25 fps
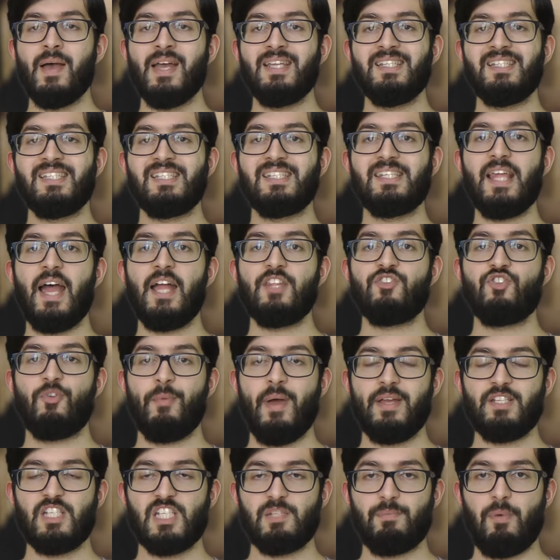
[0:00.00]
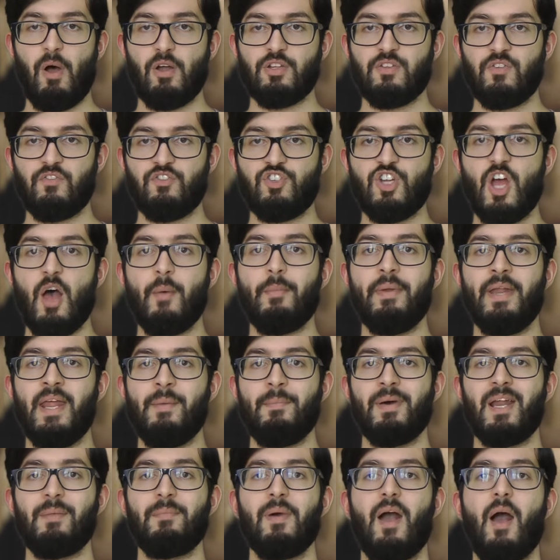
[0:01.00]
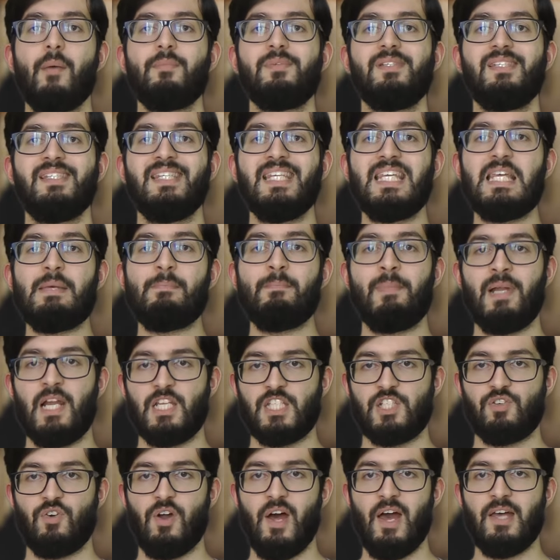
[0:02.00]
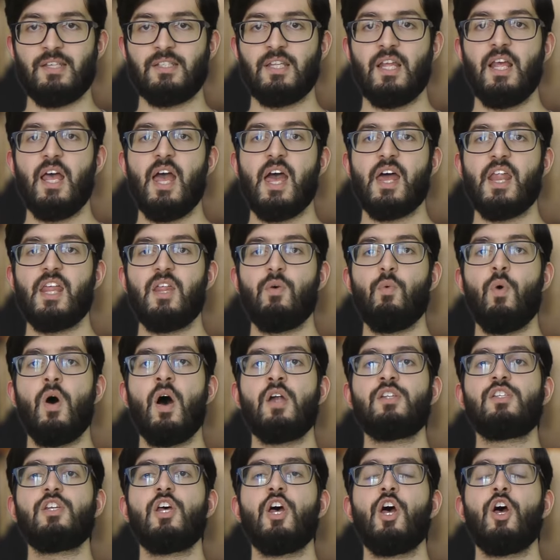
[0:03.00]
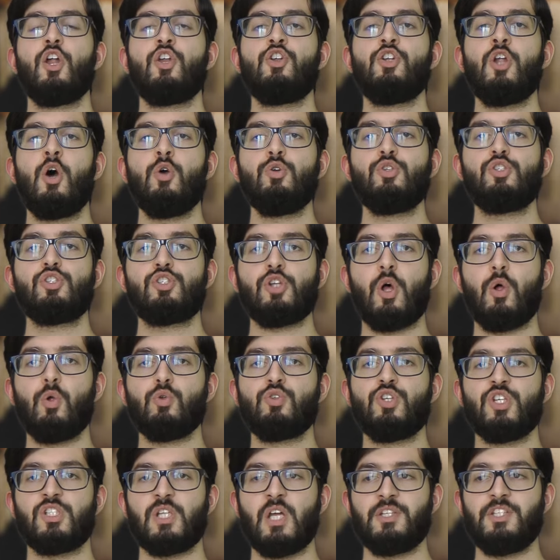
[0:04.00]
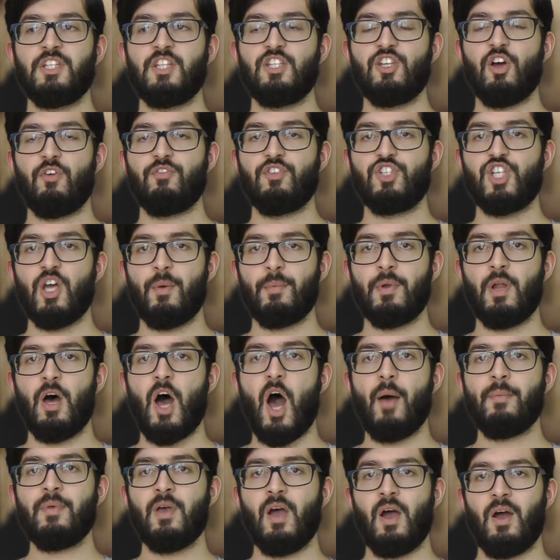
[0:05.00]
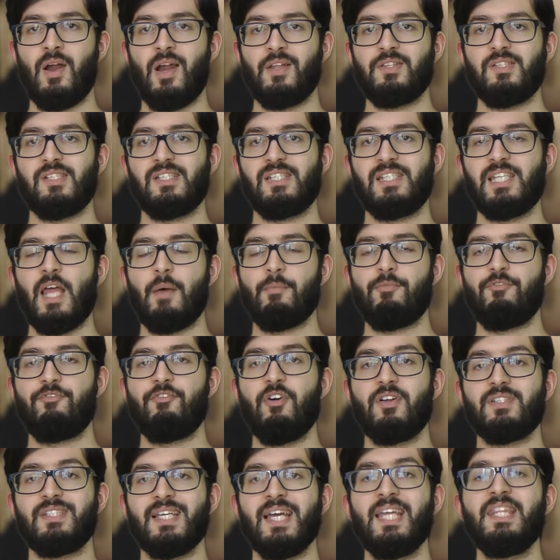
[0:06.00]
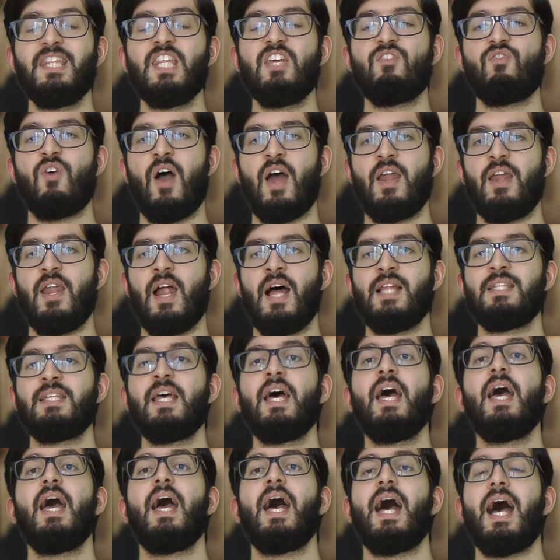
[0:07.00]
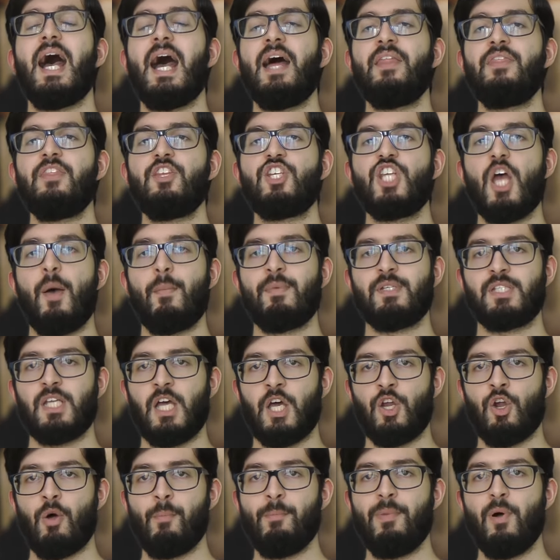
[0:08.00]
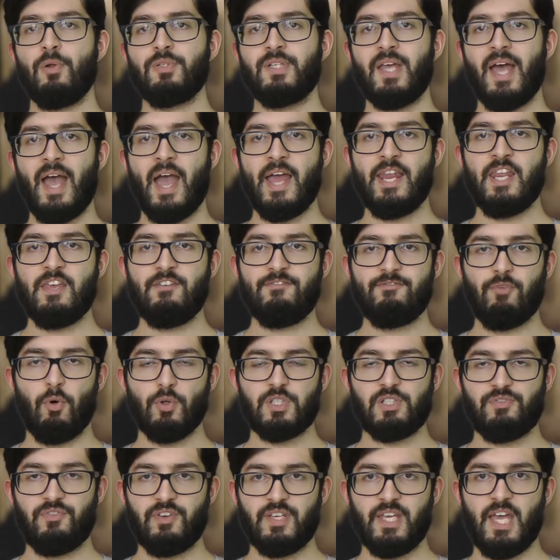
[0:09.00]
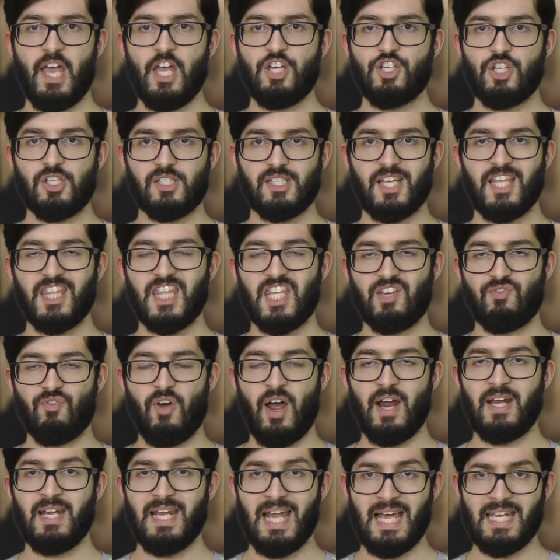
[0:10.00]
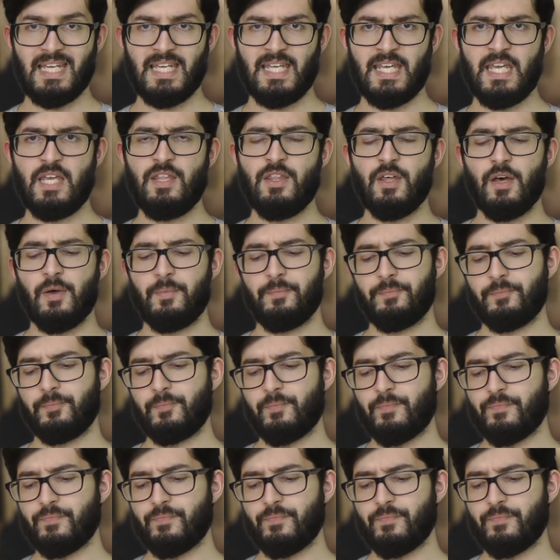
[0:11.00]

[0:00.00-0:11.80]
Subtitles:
instead remains as part of Germany, but it becomes demilitarized. In other words, no soldiers of the German army are allowed to step foot in the Rhineland, and the Germans cannot build any fortifications in the Rhineland either.